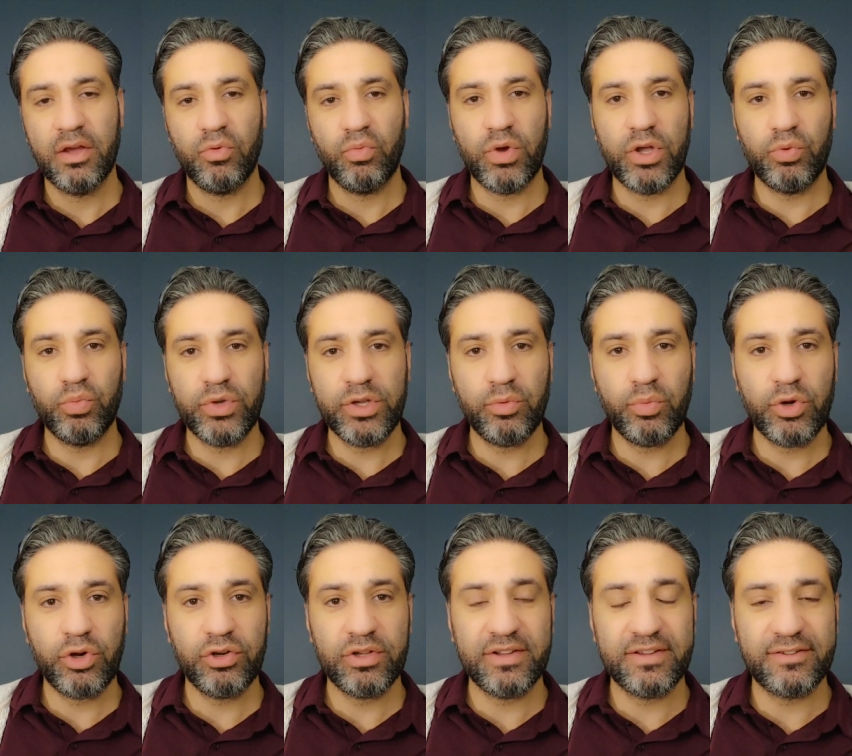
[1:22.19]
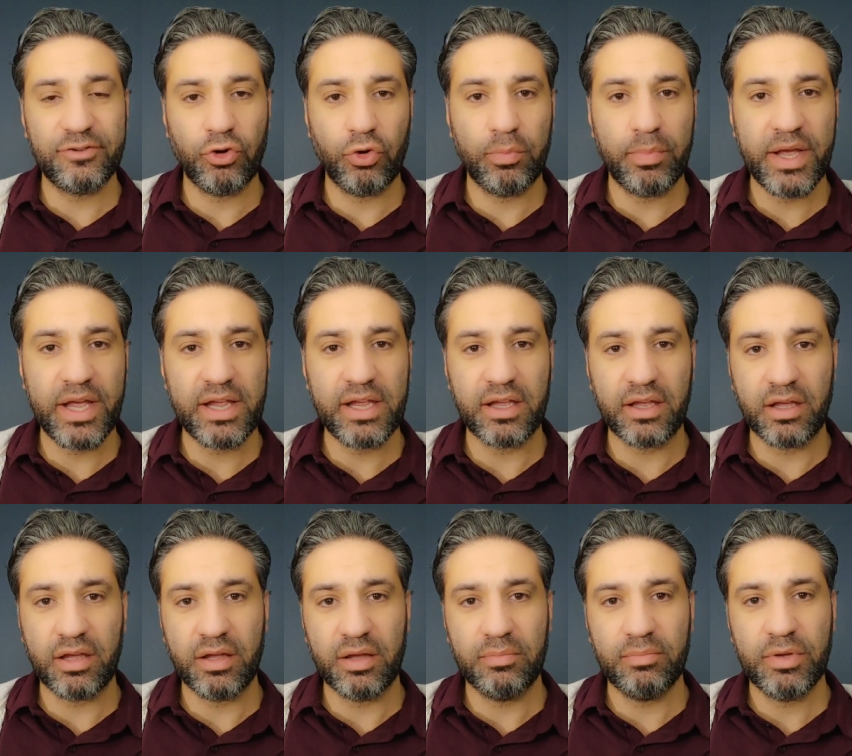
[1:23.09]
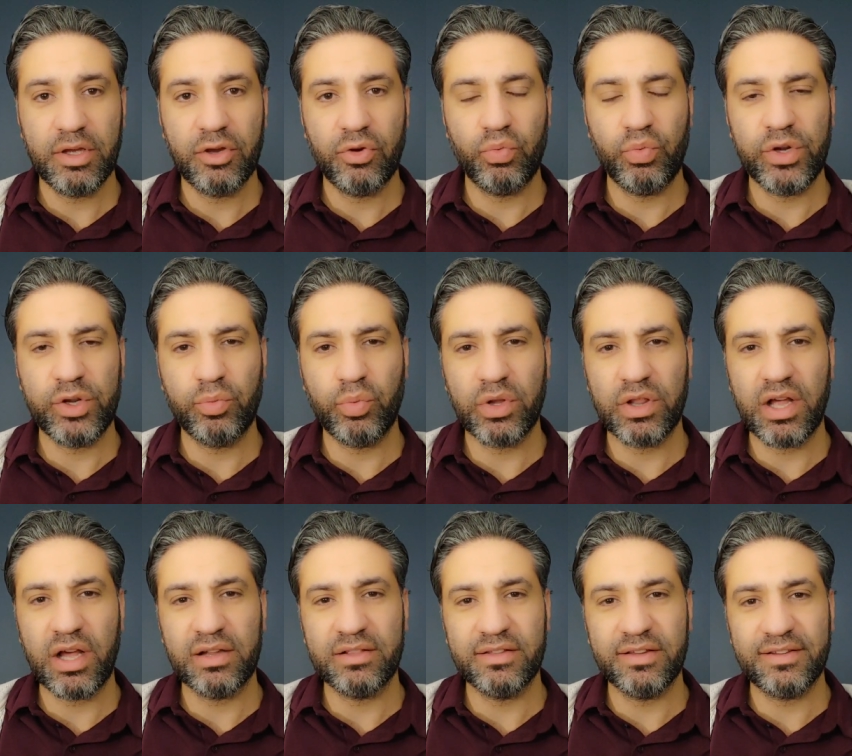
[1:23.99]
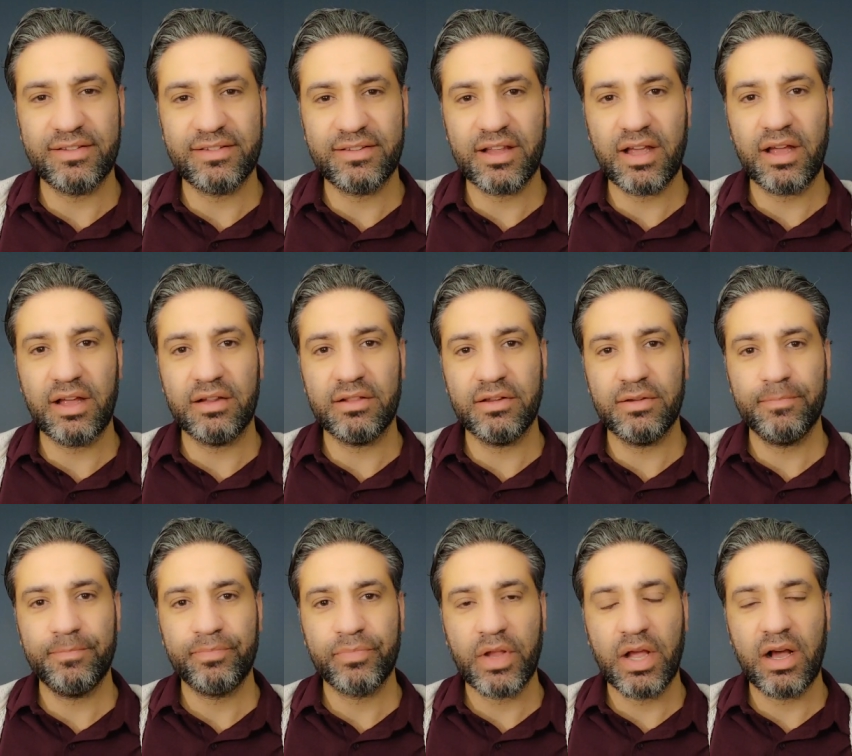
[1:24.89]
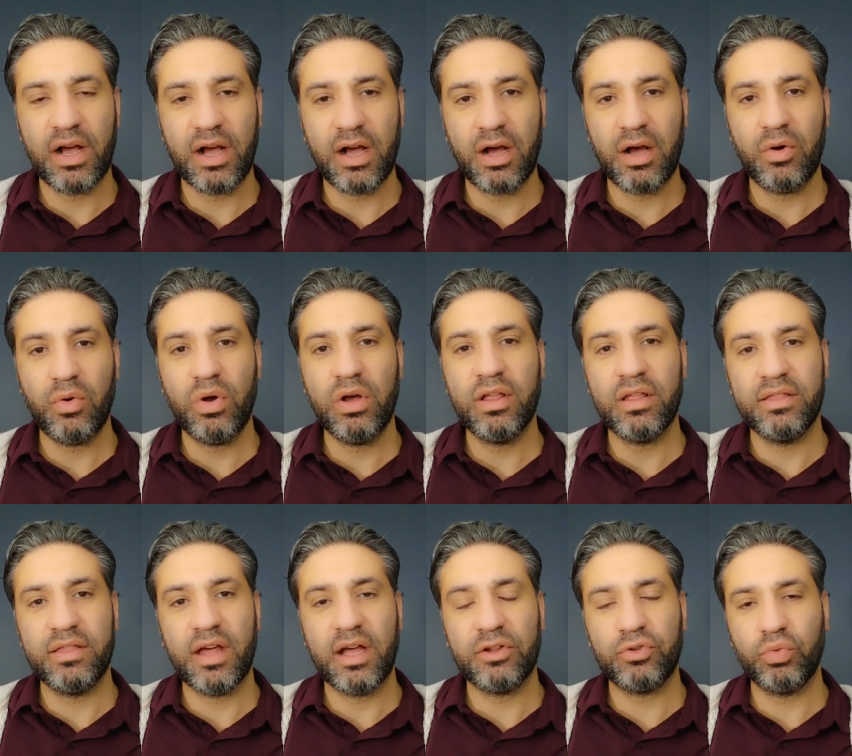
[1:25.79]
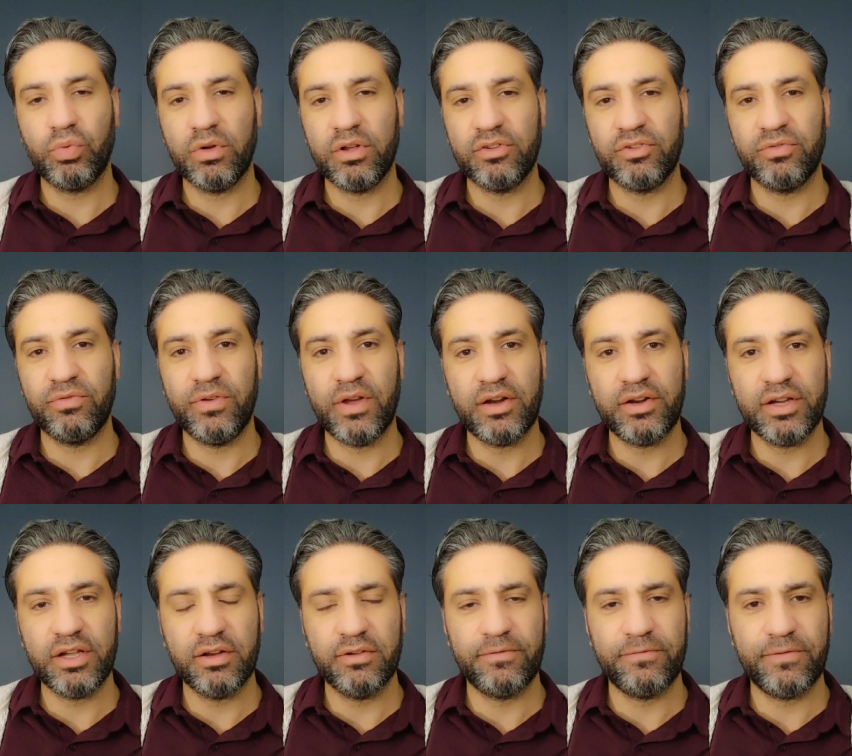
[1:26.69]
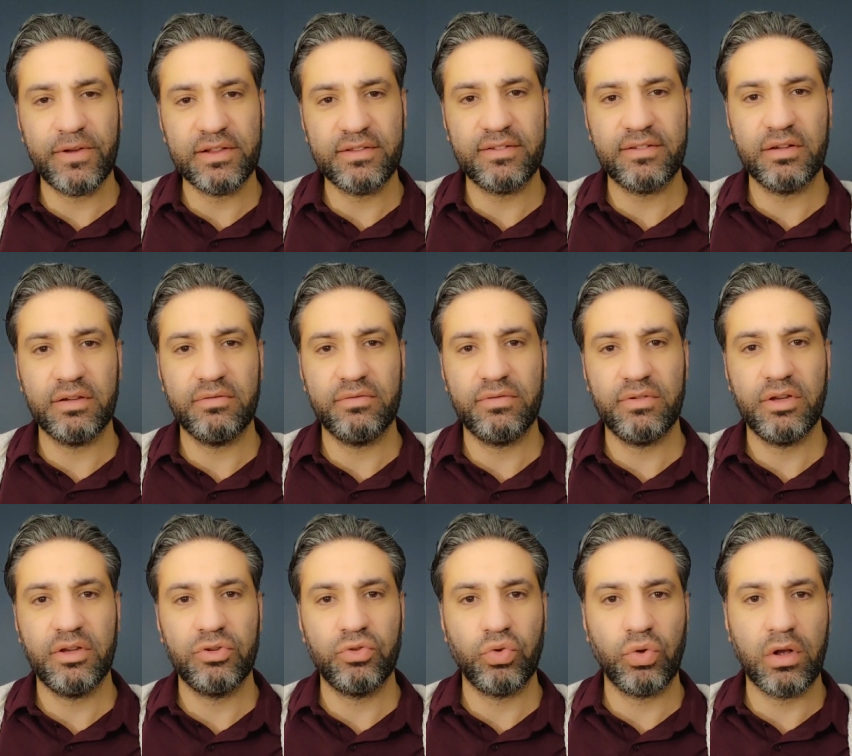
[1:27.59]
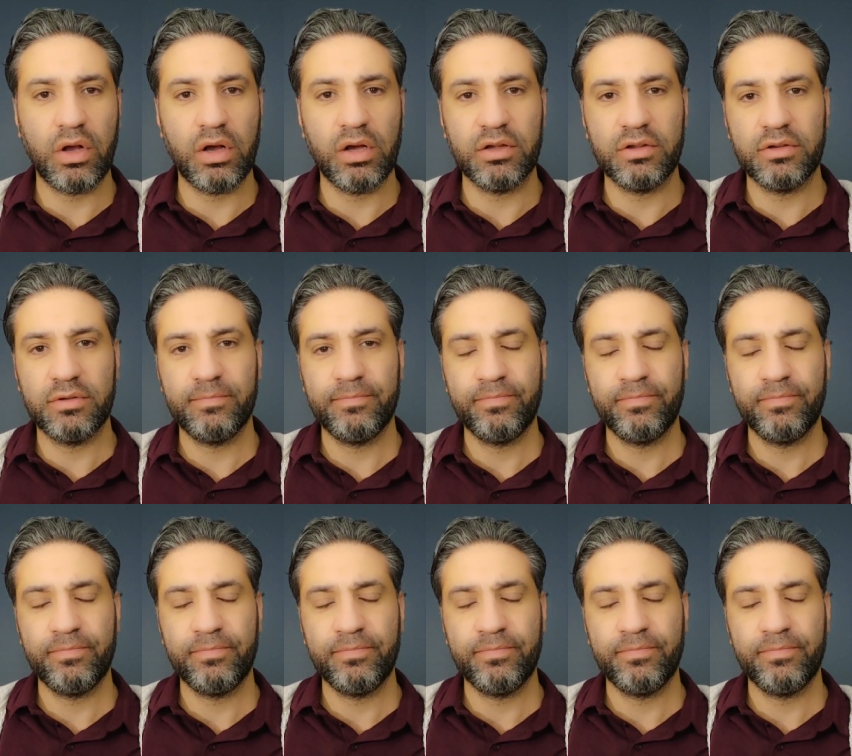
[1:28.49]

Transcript: When we were disobeying him, we will understand how that was very offensive to God,